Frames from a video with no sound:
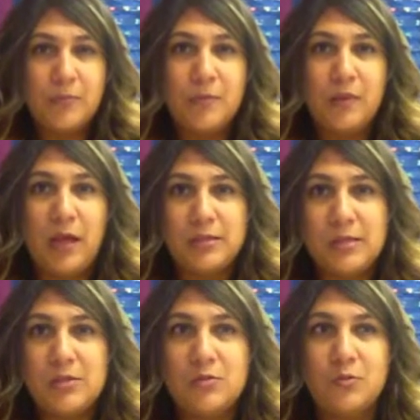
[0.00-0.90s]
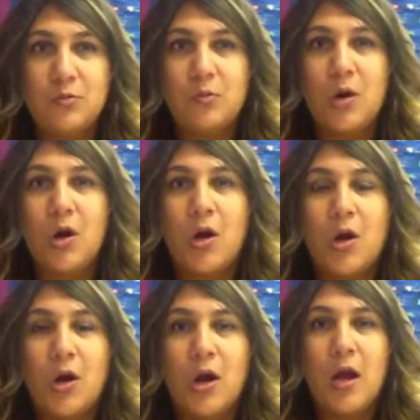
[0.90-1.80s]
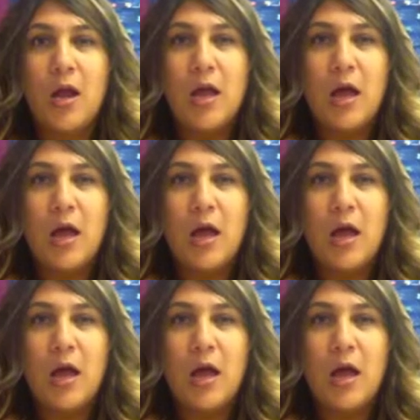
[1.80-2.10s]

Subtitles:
lessons were